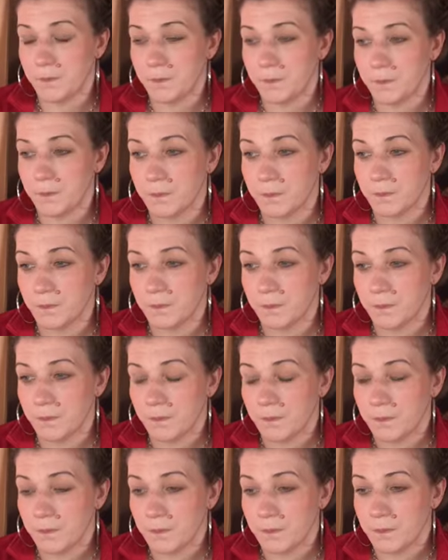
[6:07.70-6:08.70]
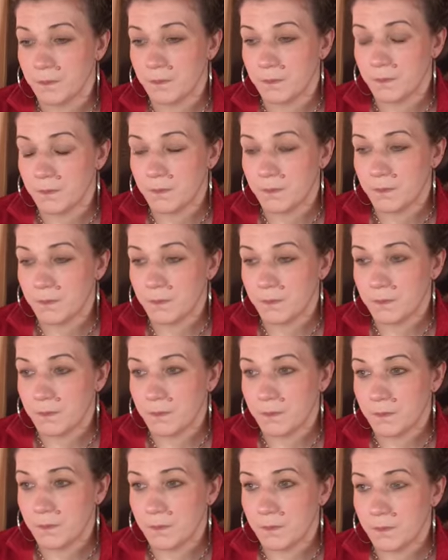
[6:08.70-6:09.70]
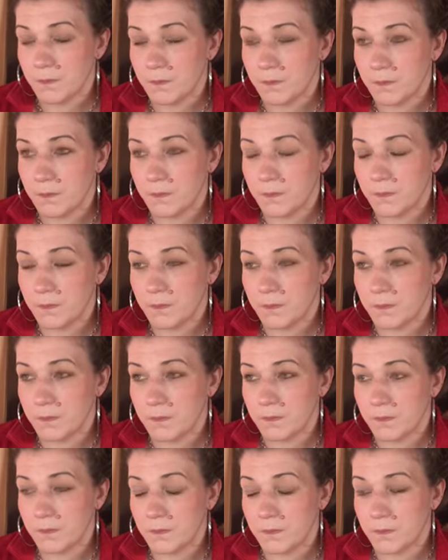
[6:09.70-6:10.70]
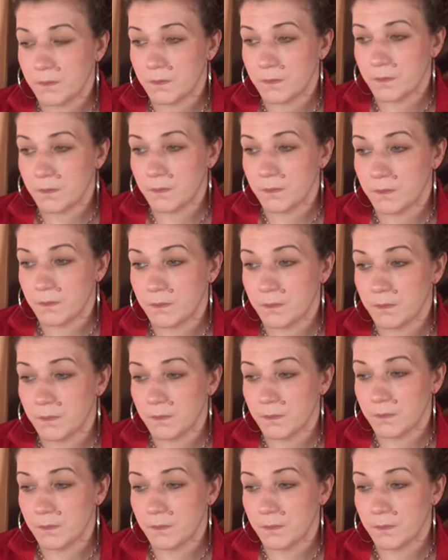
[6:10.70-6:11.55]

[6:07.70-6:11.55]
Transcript: (silence)